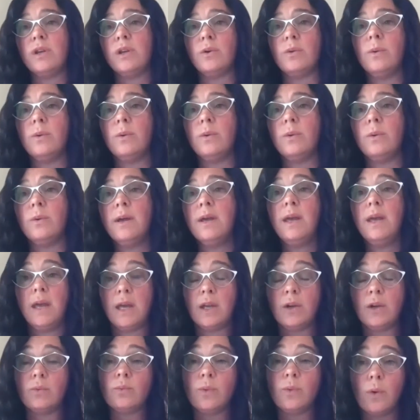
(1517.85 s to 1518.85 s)
put you
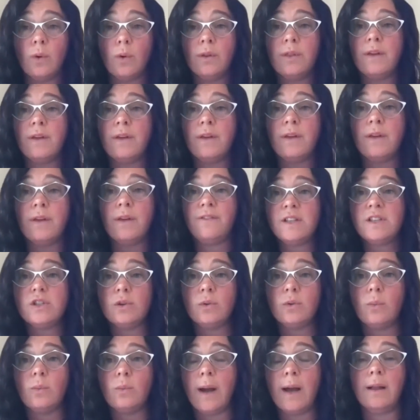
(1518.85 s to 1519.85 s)
in a role that
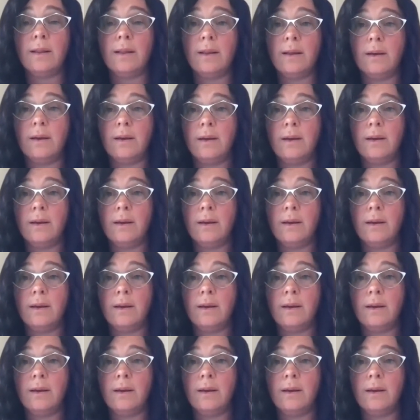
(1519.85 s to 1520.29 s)
fits you well.